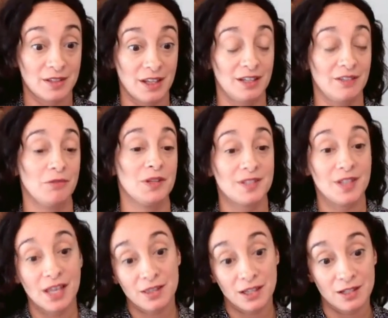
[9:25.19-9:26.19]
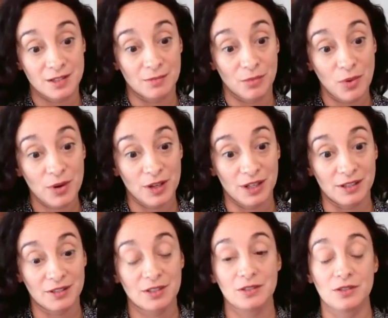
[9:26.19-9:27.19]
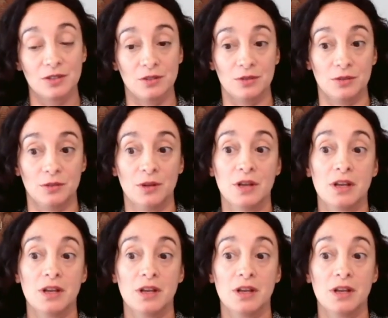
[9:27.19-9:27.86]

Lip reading: And if we say that it's important to